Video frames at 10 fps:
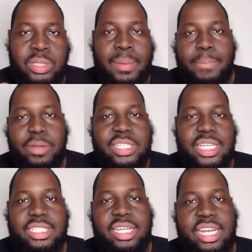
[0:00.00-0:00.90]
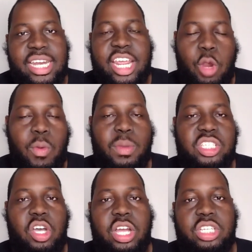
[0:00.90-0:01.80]
I'm talking preseason and then hearing what we
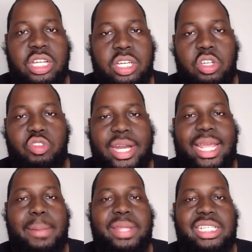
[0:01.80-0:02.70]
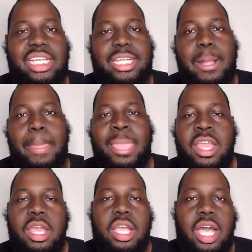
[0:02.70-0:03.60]
saw, at, you know, training camp things like that.
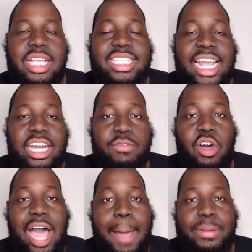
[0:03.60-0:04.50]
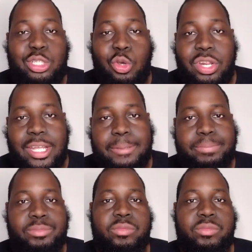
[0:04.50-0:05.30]
Uh, second of all, opportunity.